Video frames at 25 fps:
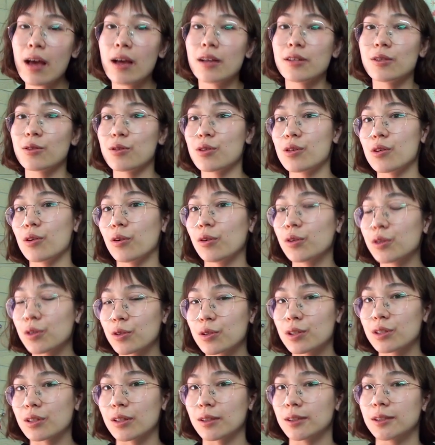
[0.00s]
so she also
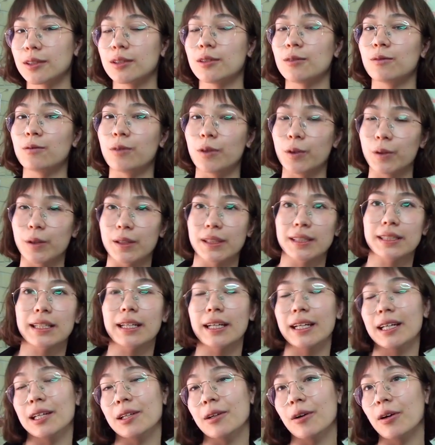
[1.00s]
starts to focus
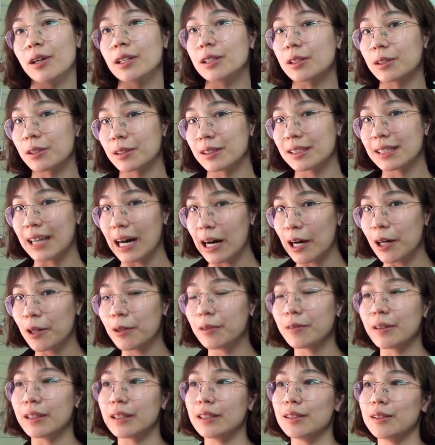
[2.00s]
in on
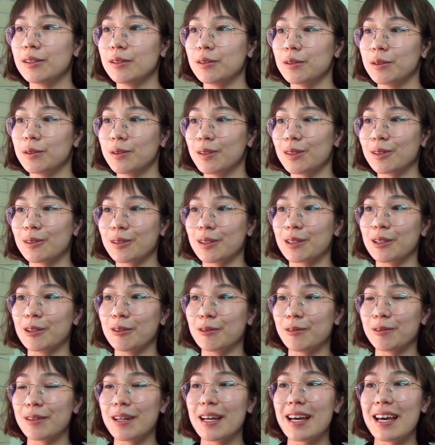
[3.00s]
herself and to sort
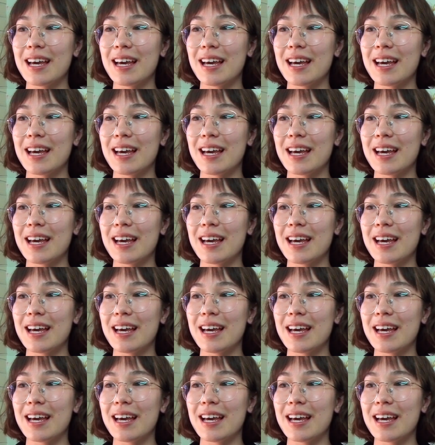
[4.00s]
of